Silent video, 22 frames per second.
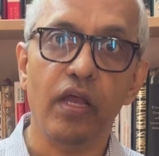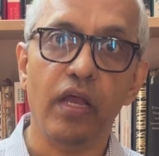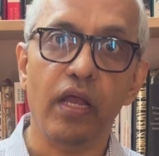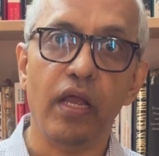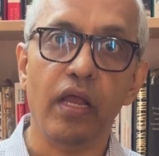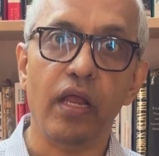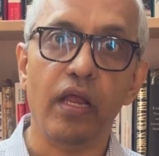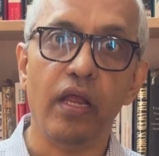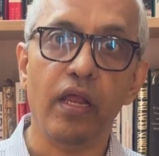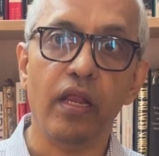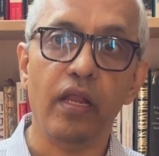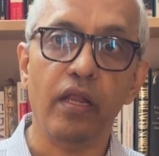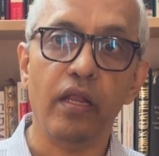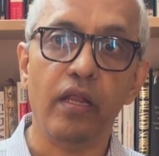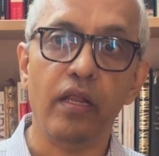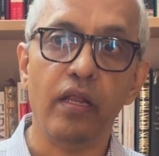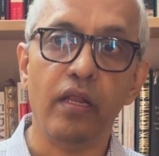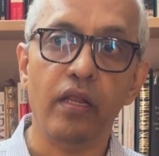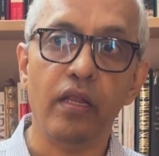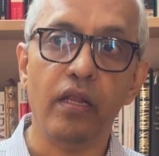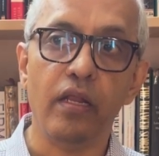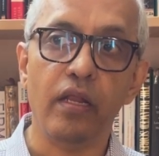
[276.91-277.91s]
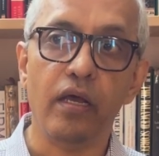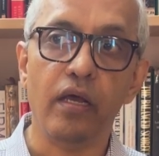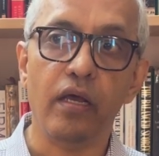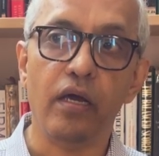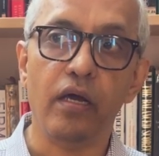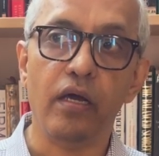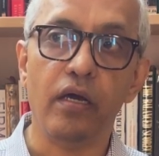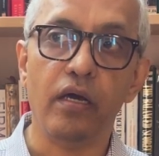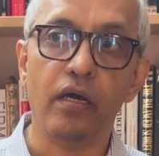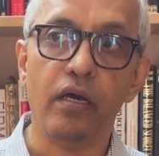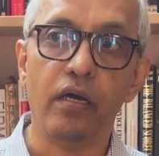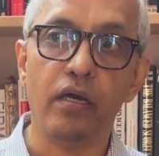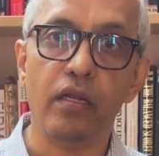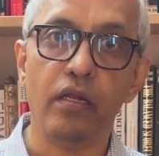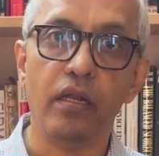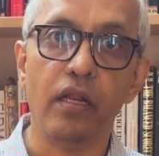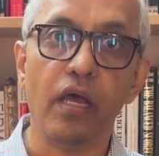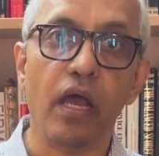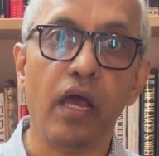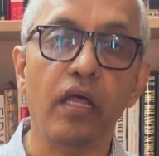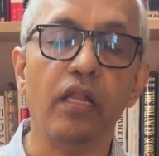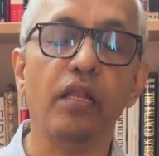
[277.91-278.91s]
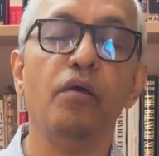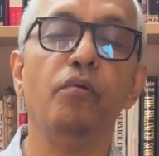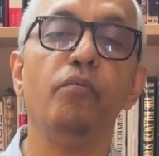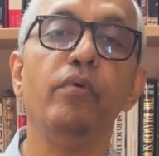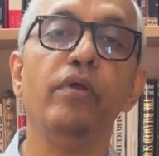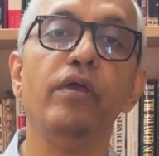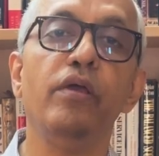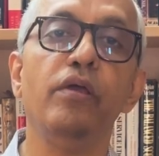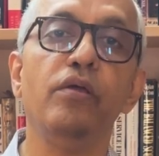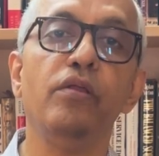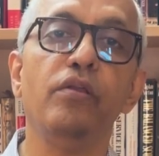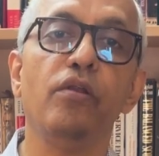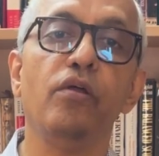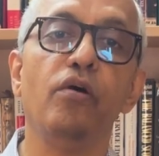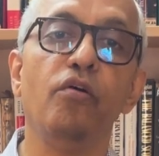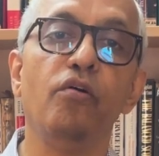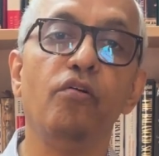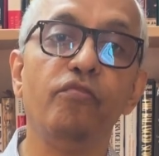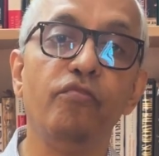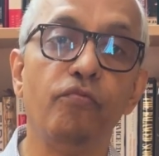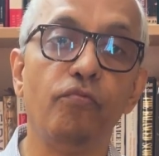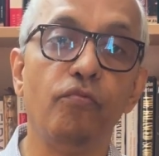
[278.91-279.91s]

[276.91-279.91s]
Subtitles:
and are unaware of